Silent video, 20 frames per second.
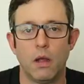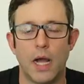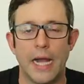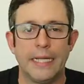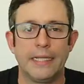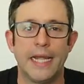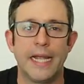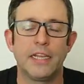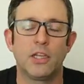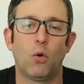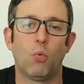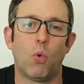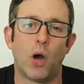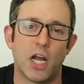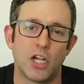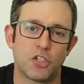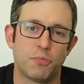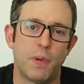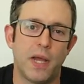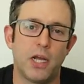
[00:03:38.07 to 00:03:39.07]
I like the
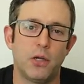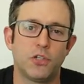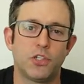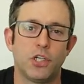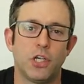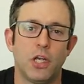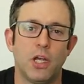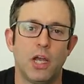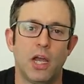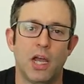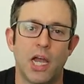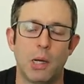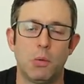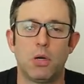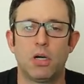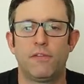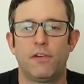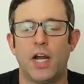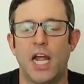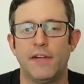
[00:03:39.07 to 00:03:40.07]
wash pouch,
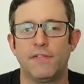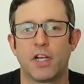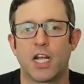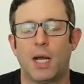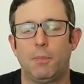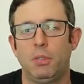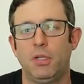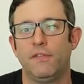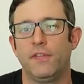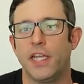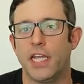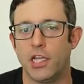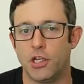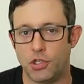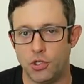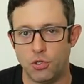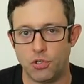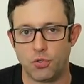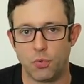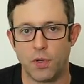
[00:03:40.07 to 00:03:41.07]
however I have a couple of
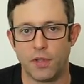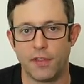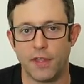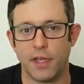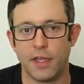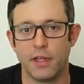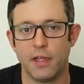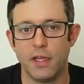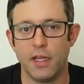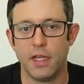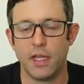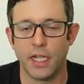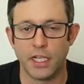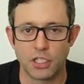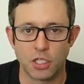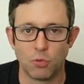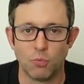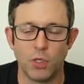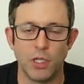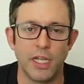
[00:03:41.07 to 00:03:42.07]
issues with it.
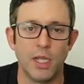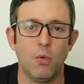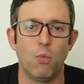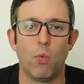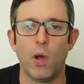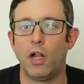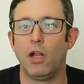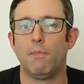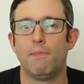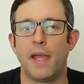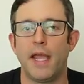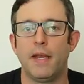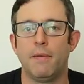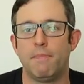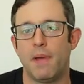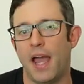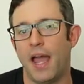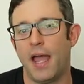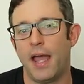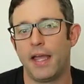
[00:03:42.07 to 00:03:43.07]
It's a really
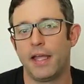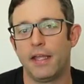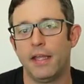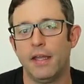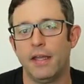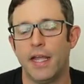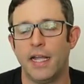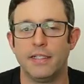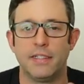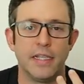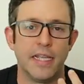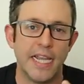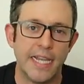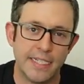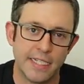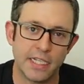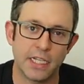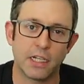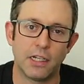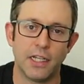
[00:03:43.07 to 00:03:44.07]
well-made bag, it's
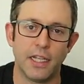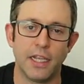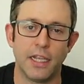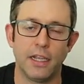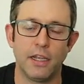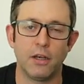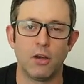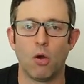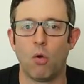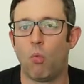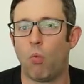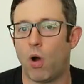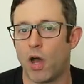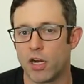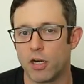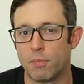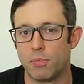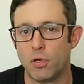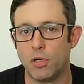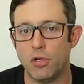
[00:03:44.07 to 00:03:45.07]
easy to clean,
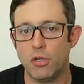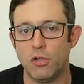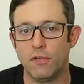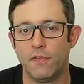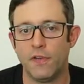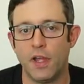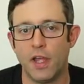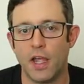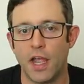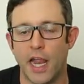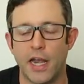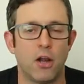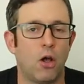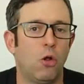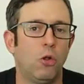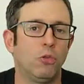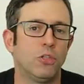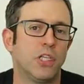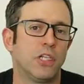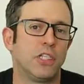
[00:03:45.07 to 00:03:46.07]
waterproof, and
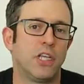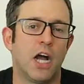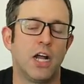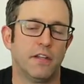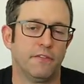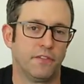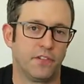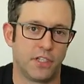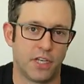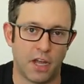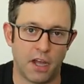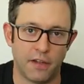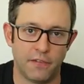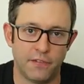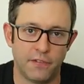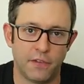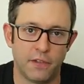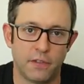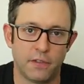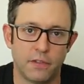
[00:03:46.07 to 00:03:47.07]
holds a ton of
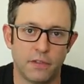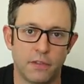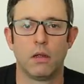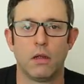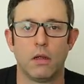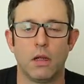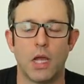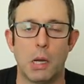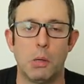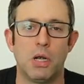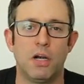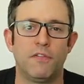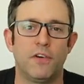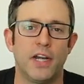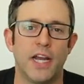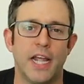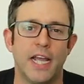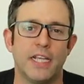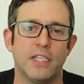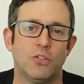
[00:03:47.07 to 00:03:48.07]
stuff. However,
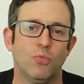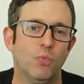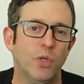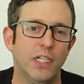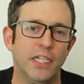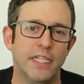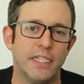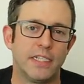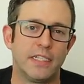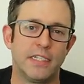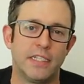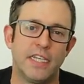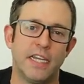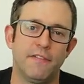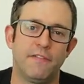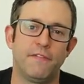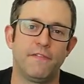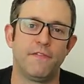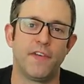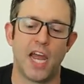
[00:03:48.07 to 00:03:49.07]
it has really
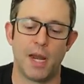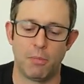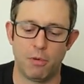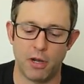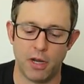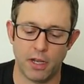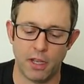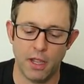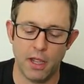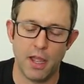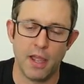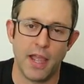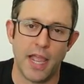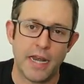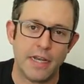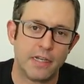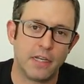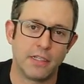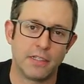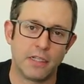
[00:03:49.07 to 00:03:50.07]
stiff fabric
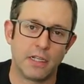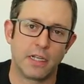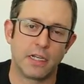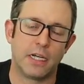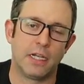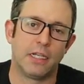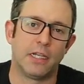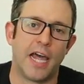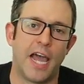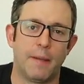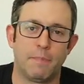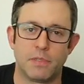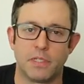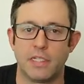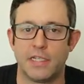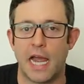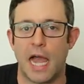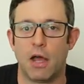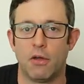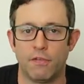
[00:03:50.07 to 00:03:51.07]
and doesn't
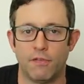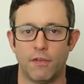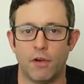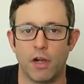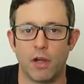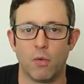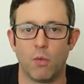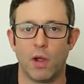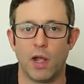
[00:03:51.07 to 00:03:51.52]
collapse down very